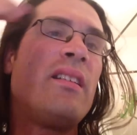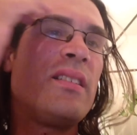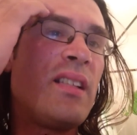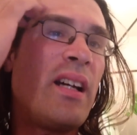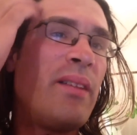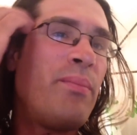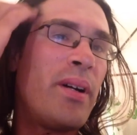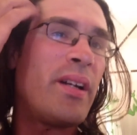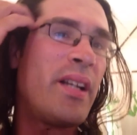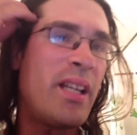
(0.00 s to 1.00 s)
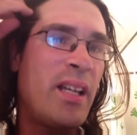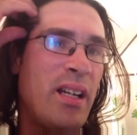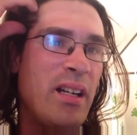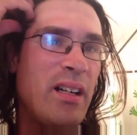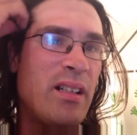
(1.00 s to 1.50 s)
the side part
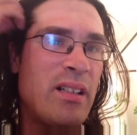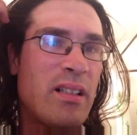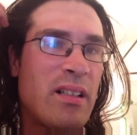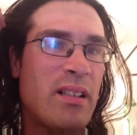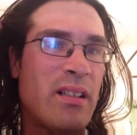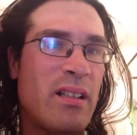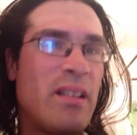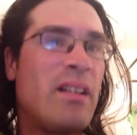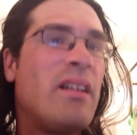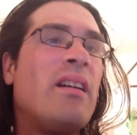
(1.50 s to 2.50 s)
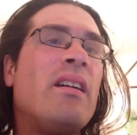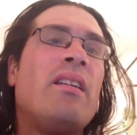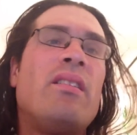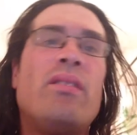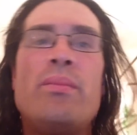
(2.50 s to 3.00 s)
here
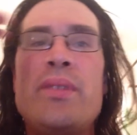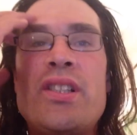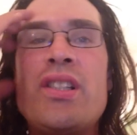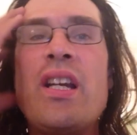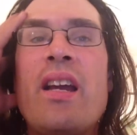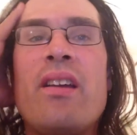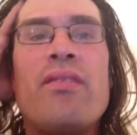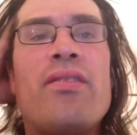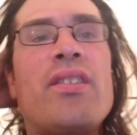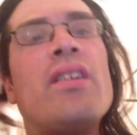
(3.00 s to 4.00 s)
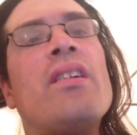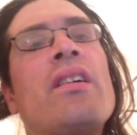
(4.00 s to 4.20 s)
will be shaved.